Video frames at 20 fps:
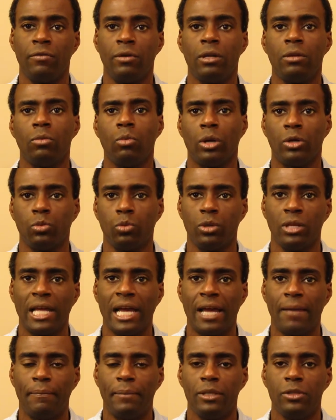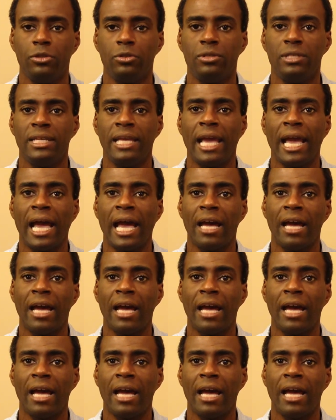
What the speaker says: well, what will happen to the